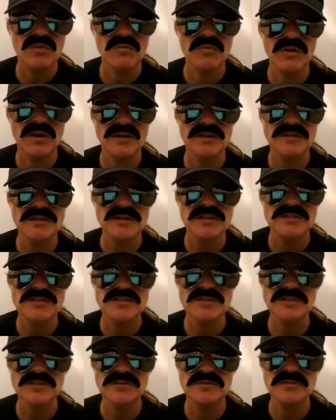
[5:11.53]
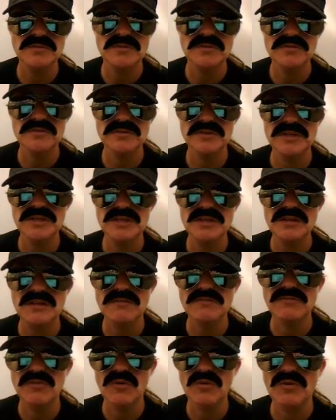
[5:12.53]
1, 2, 3,
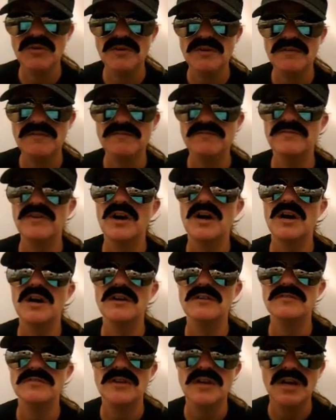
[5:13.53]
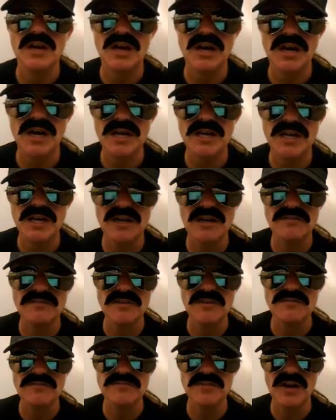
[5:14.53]
4, 5. I have
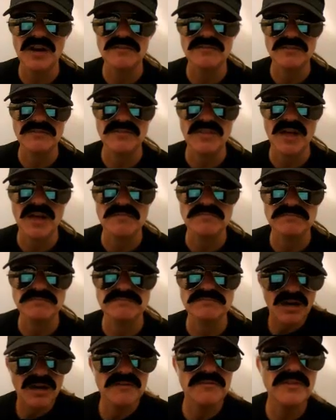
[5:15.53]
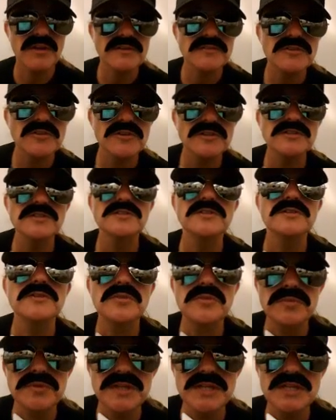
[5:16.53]
5 of them. I'm then going to do
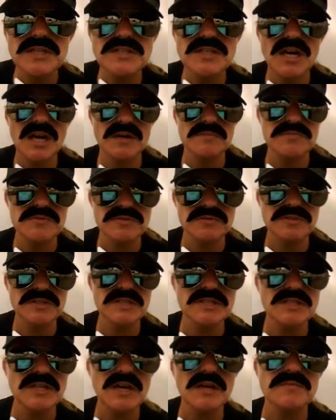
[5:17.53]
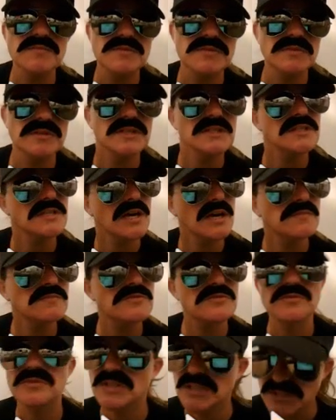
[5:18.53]
3 times 3 times 3
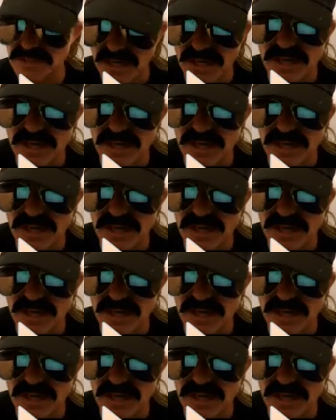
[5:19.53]
times 3